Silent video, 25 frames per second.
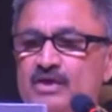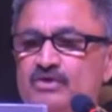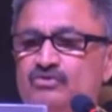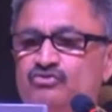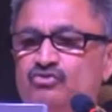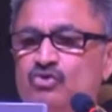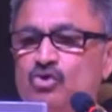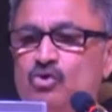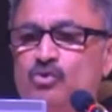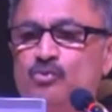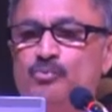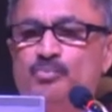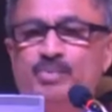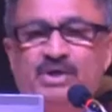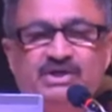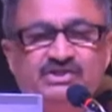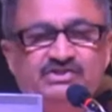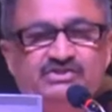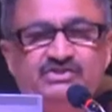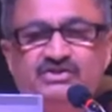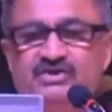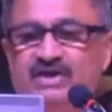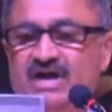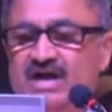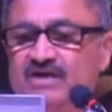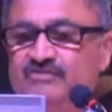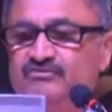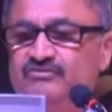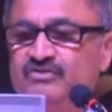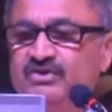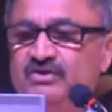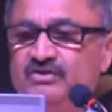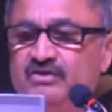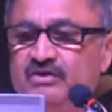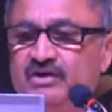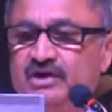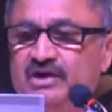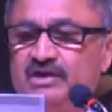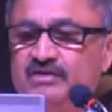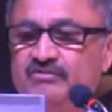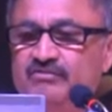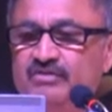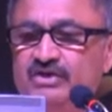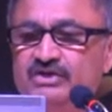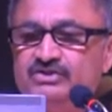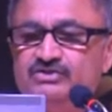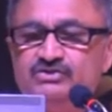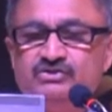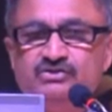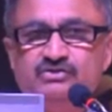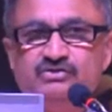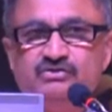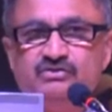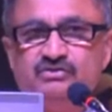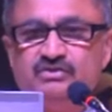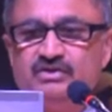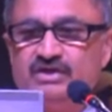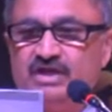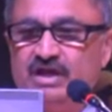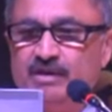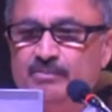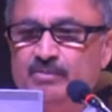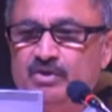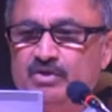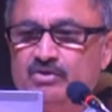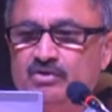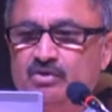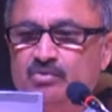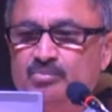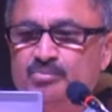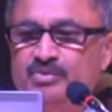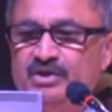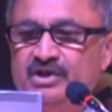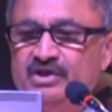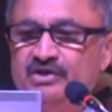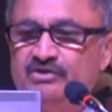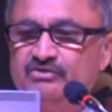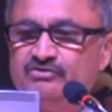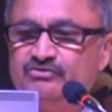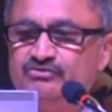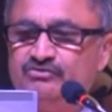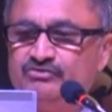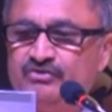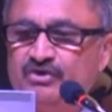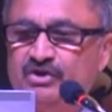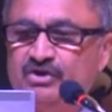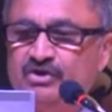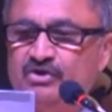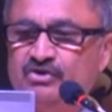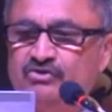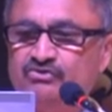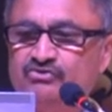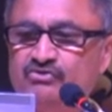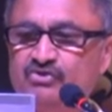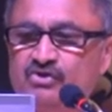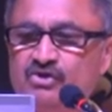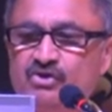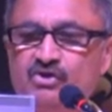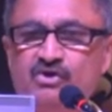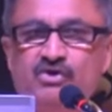So punch grafting or elevation, chemical peels, fillers,